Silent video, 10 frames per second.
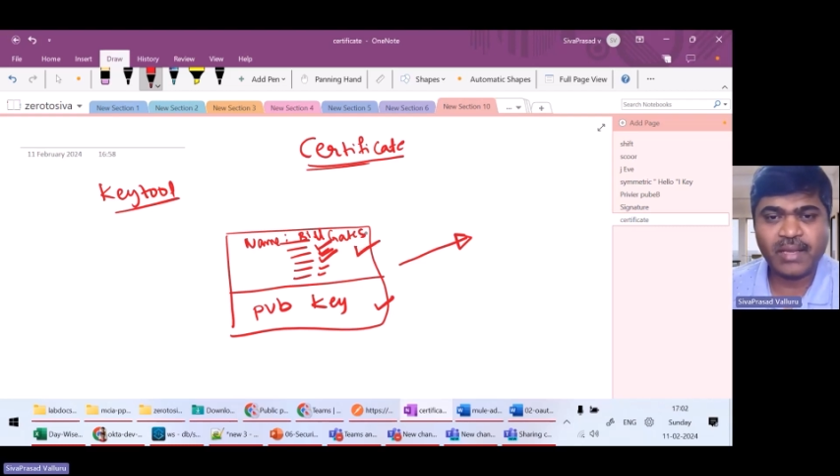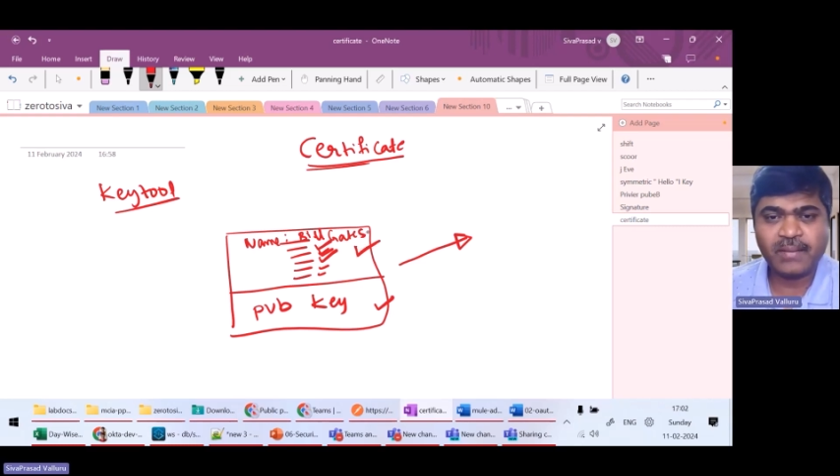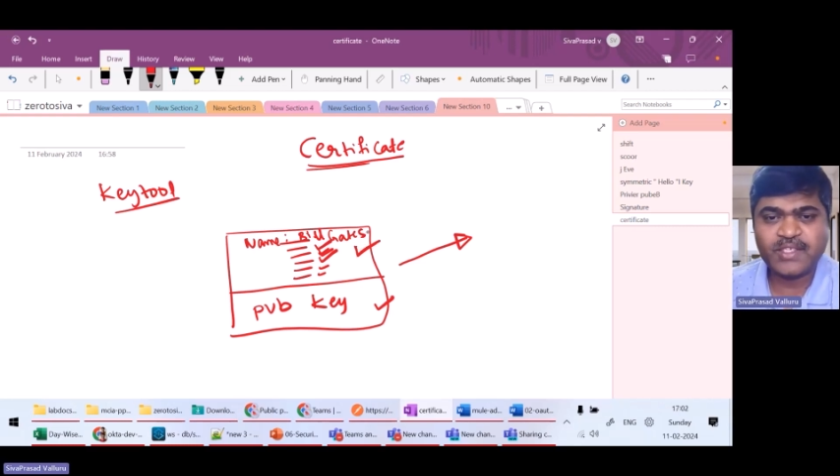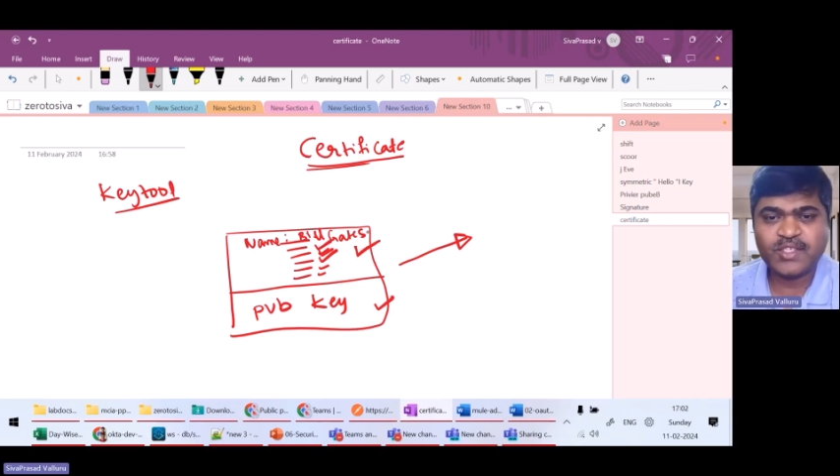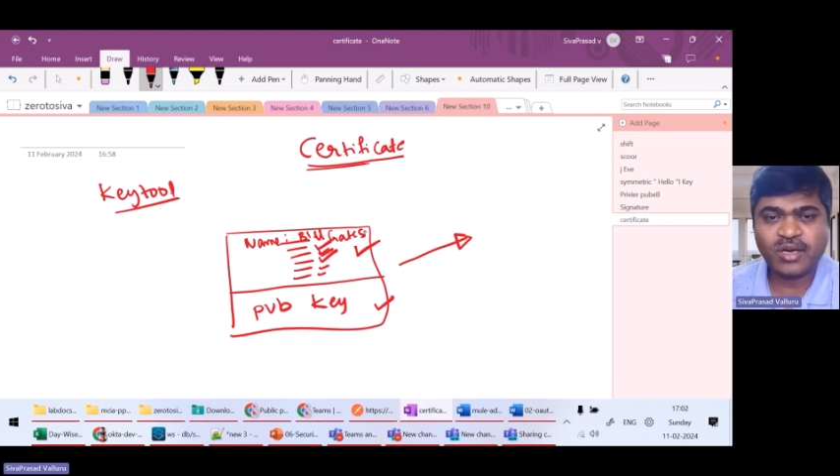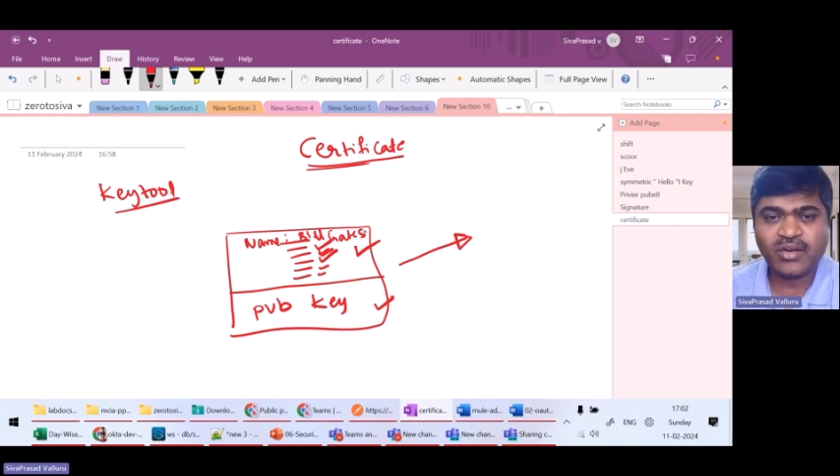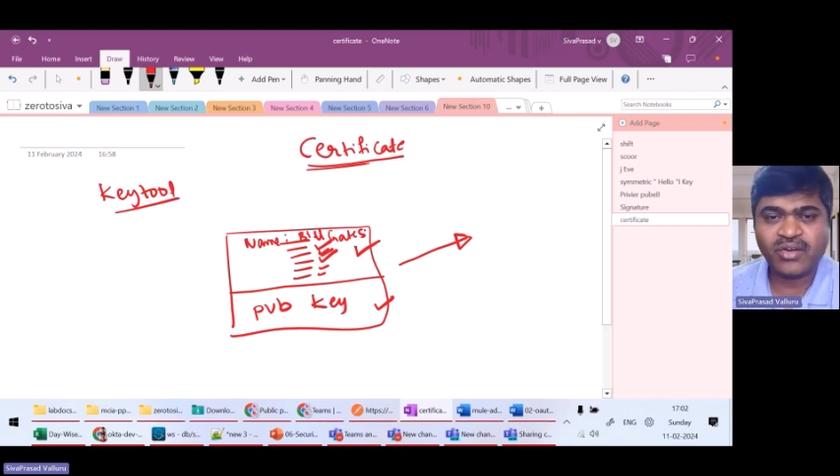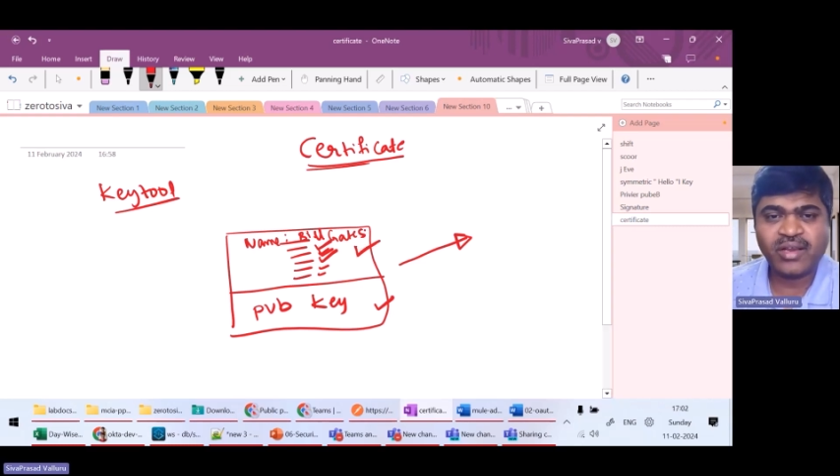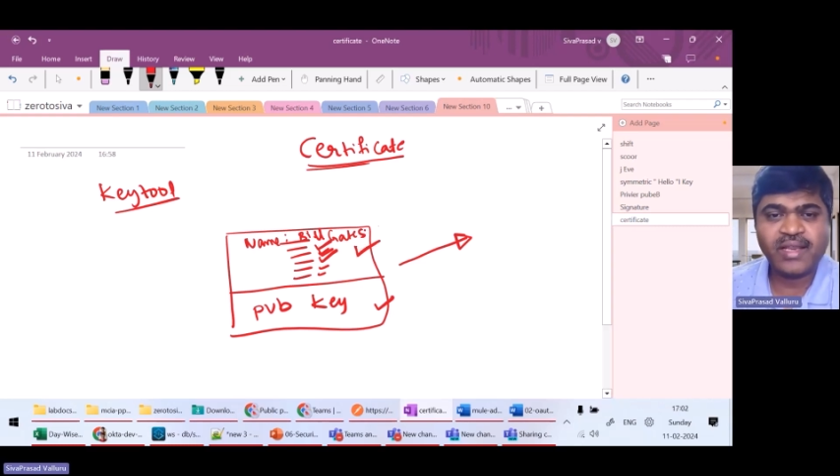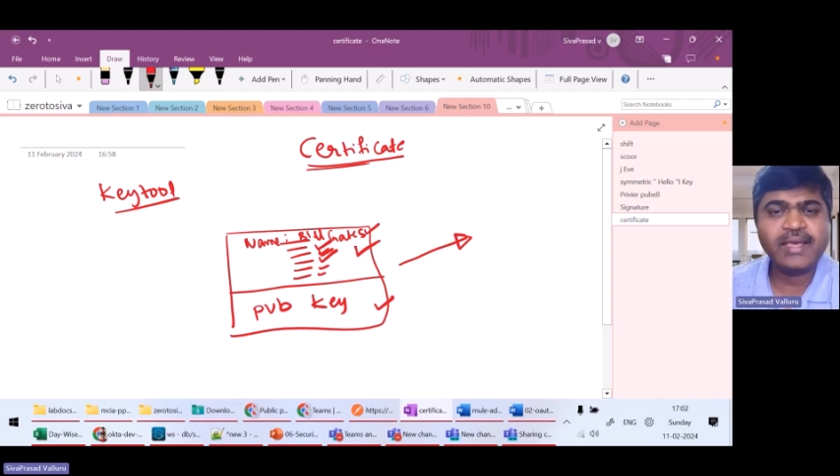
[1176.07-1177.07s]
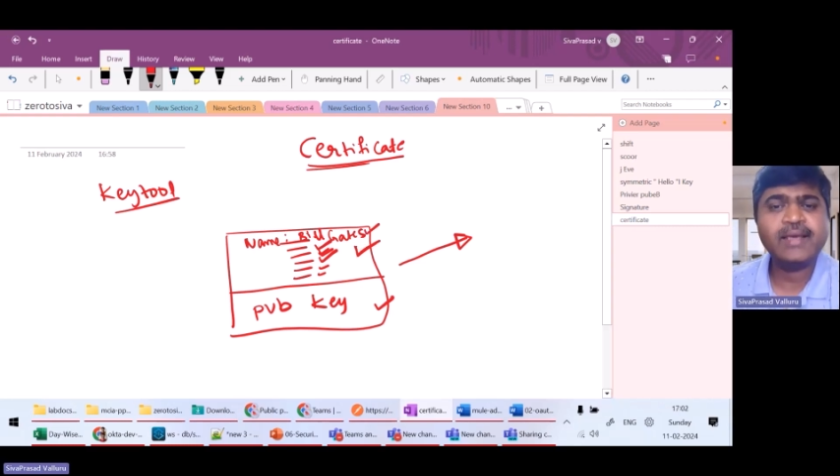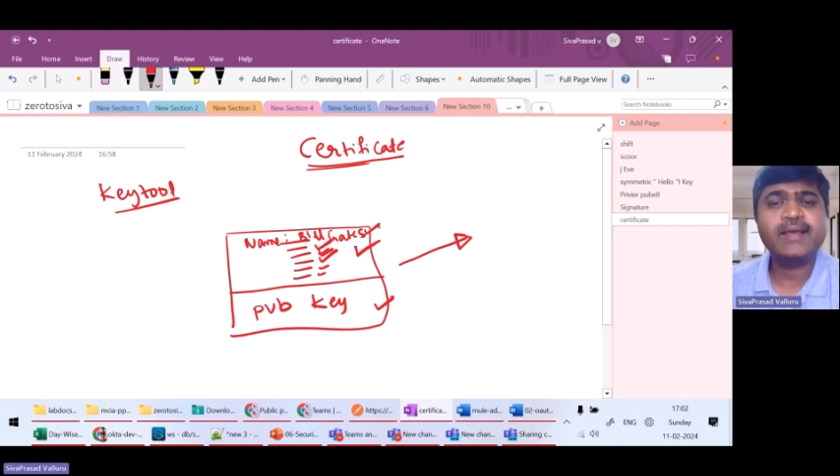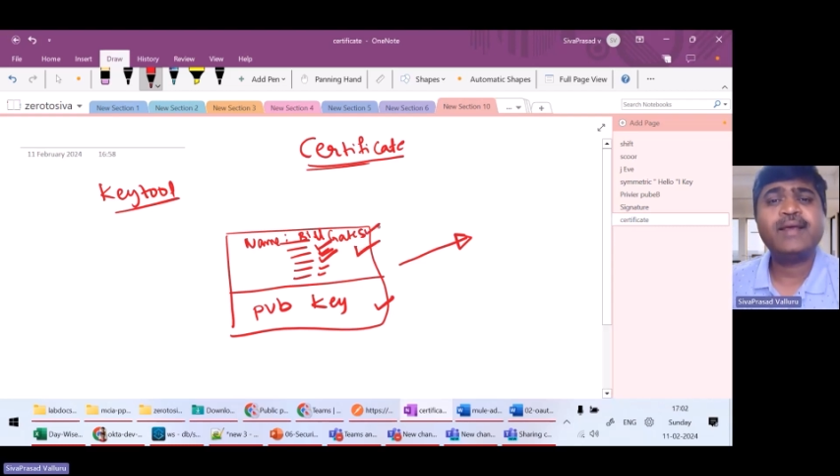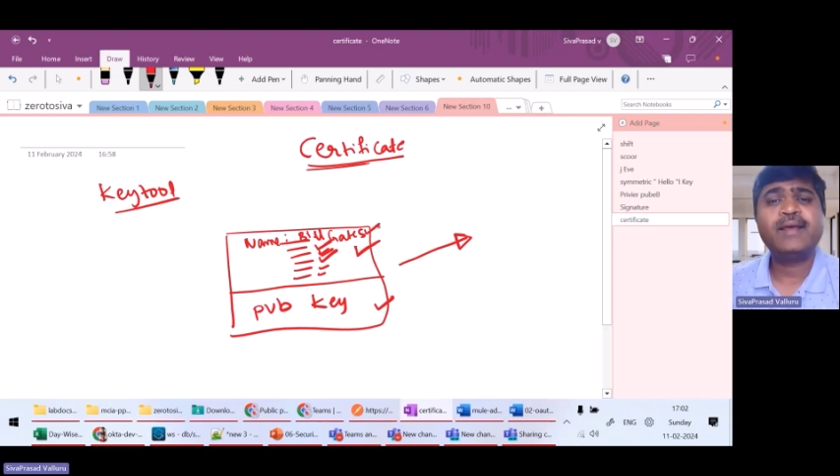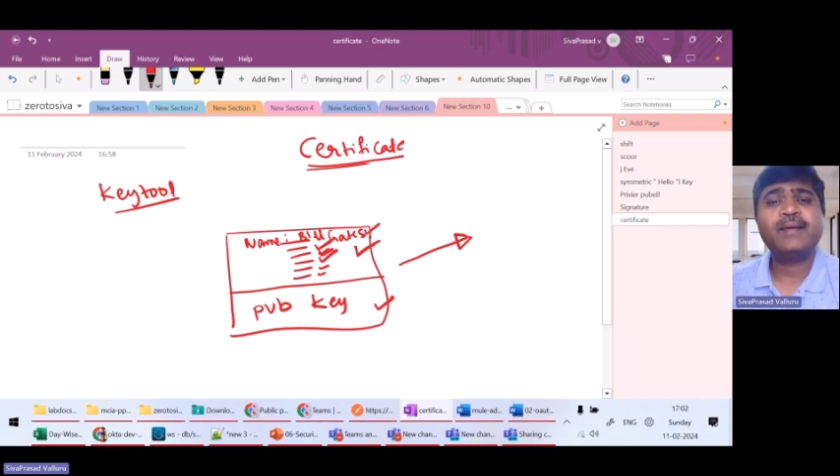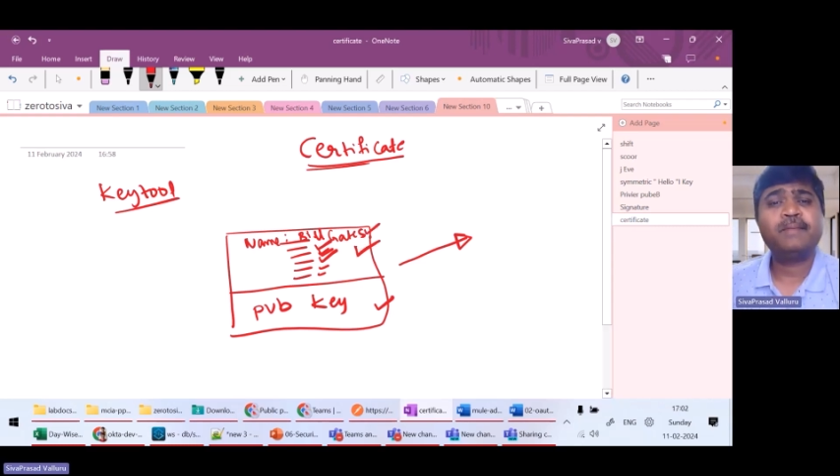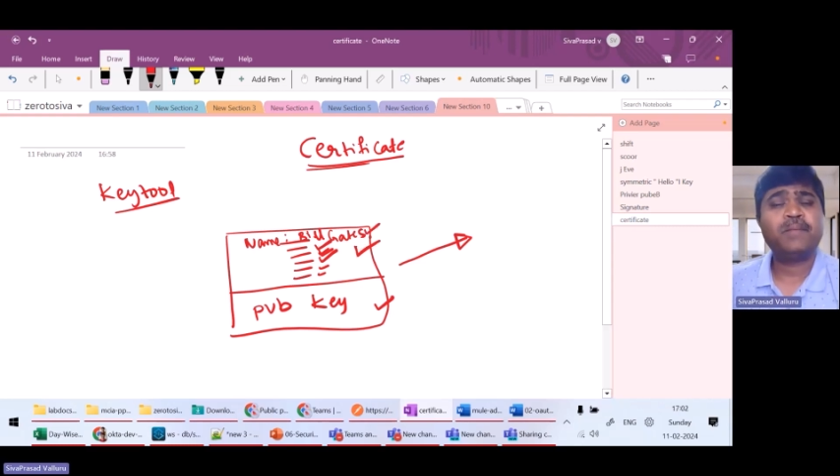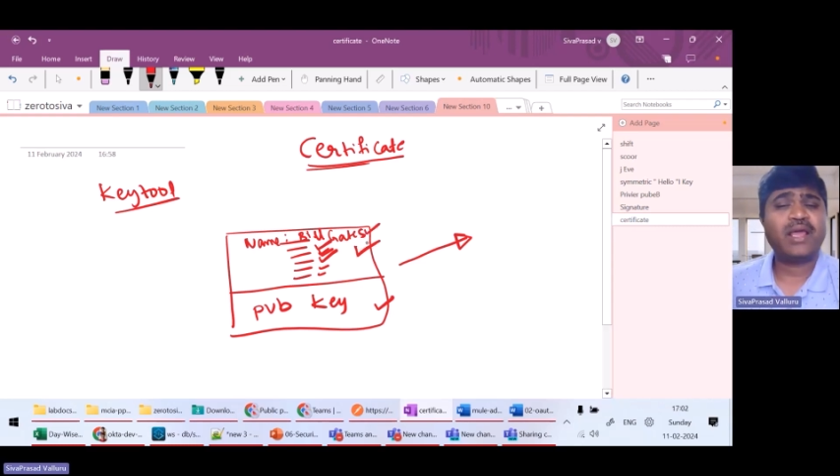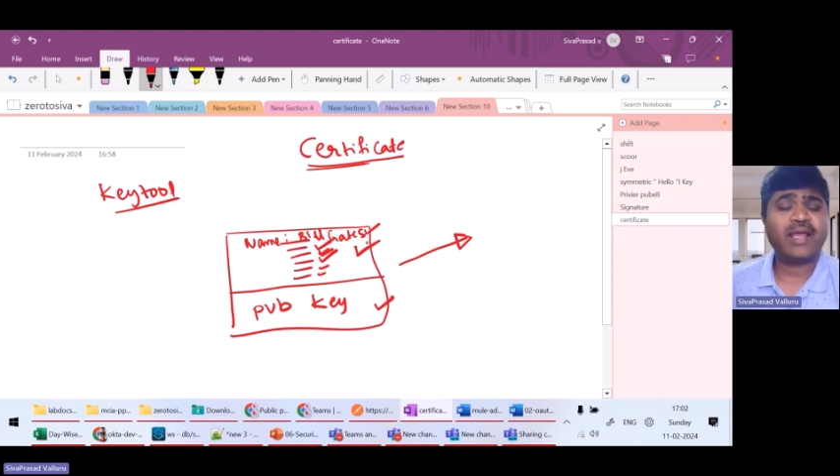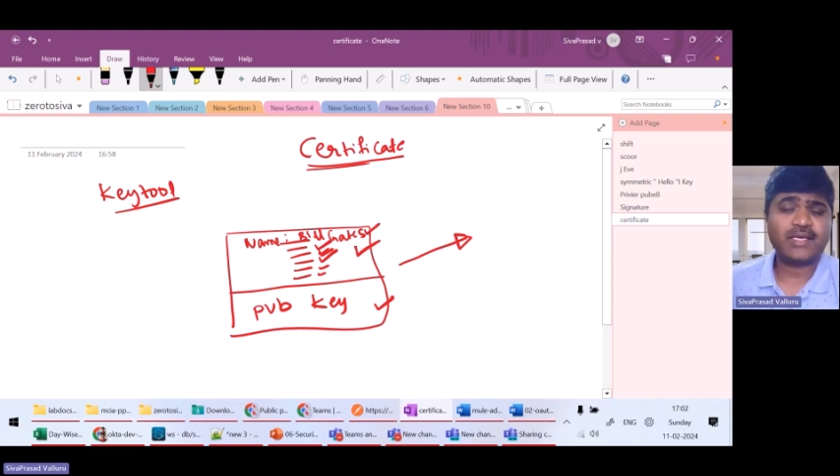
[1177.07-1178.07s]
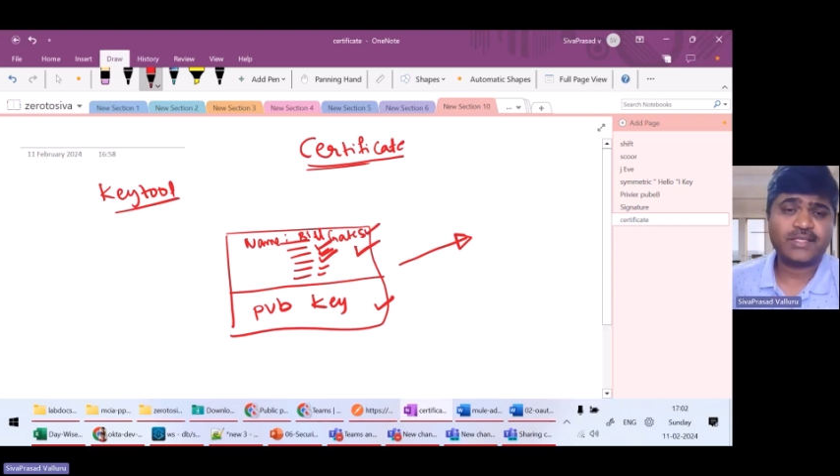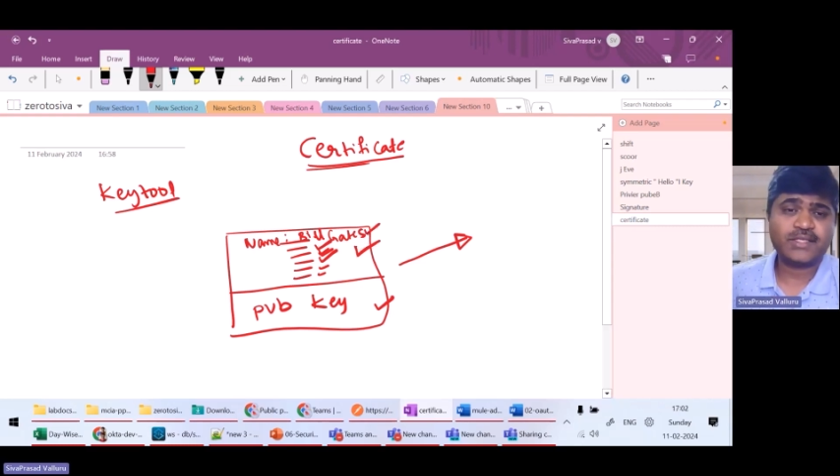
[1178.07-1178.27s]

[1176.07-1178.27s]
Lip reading: My name is not really Bill